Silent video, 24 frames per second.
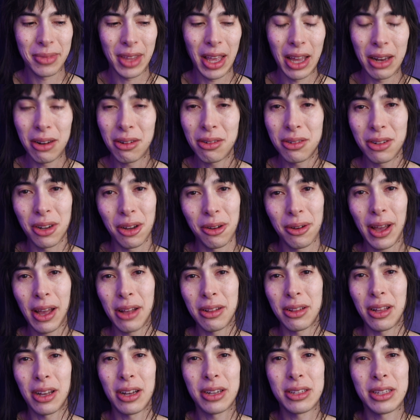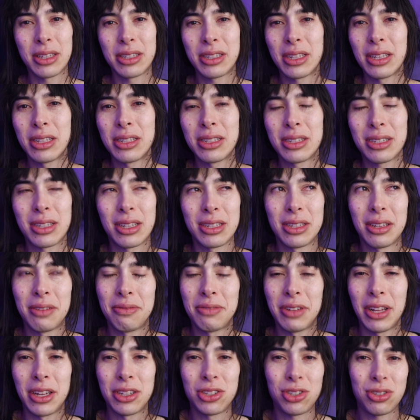I don't know how long this is because
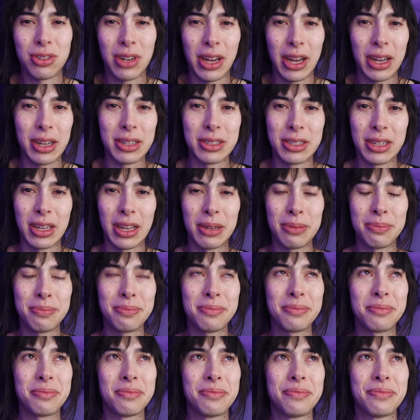I've lost track of time.